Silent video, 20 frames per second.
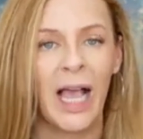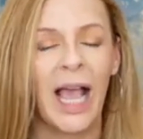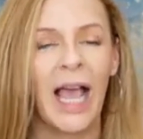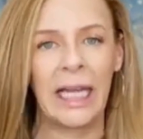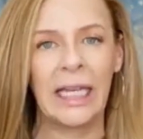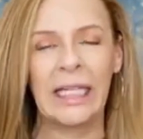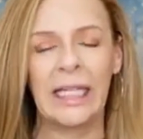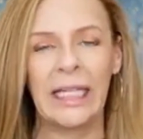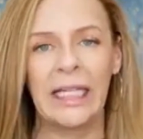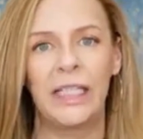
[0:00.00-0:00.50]

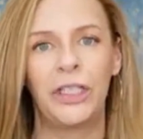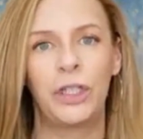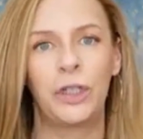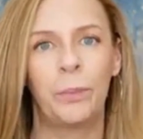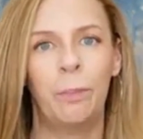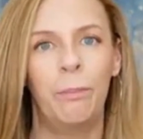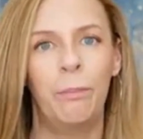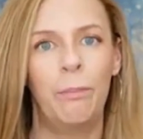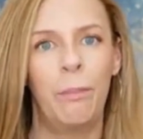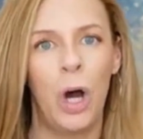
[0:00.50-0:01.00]
And each
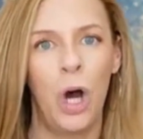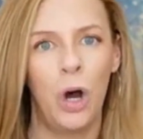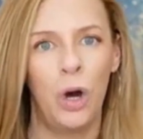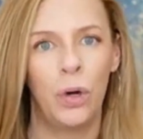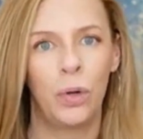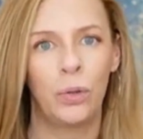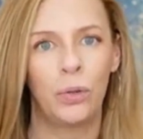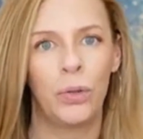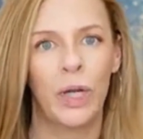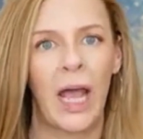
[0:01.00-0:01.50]

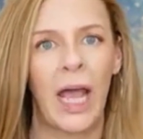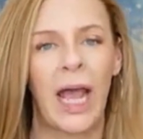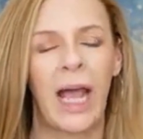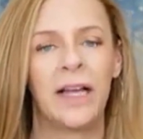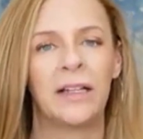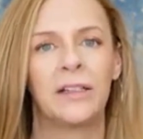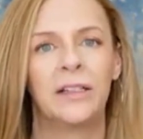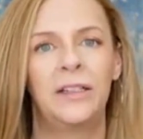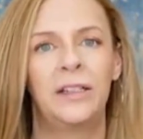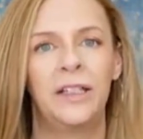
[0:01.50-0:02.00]
mode
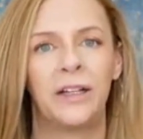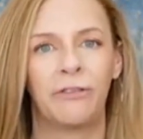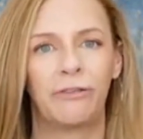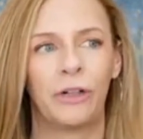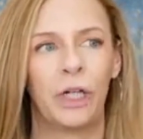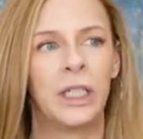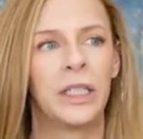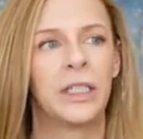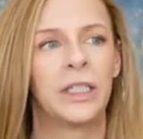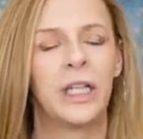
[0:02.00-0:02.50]
has
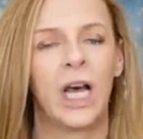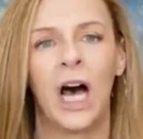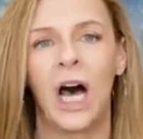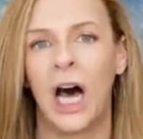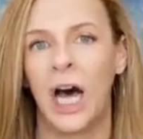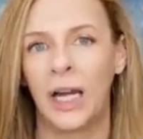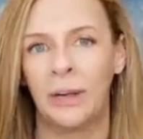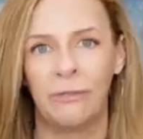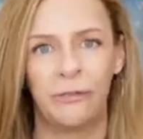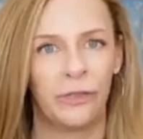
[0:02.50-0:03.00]
different
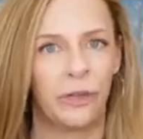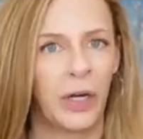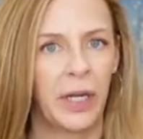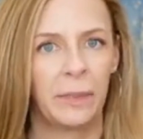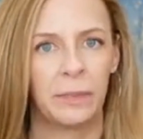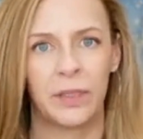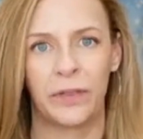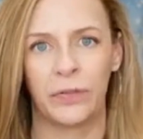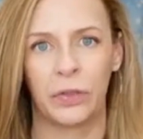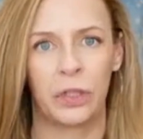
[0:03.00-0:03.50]
time
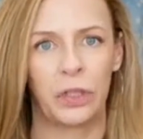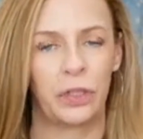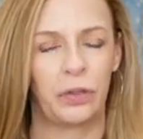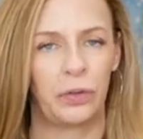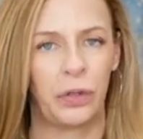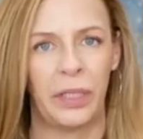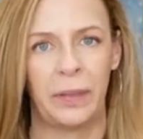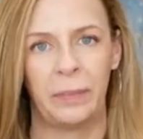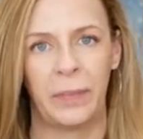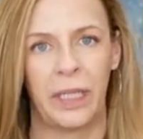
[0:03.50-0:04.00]
frames for the
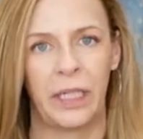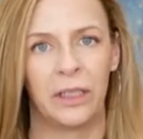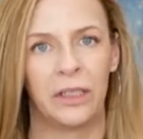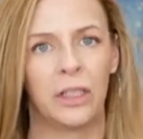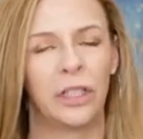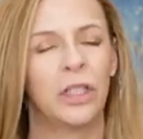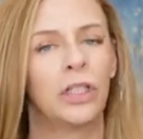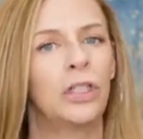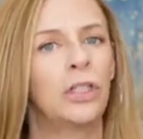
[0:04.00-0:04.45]
treatment.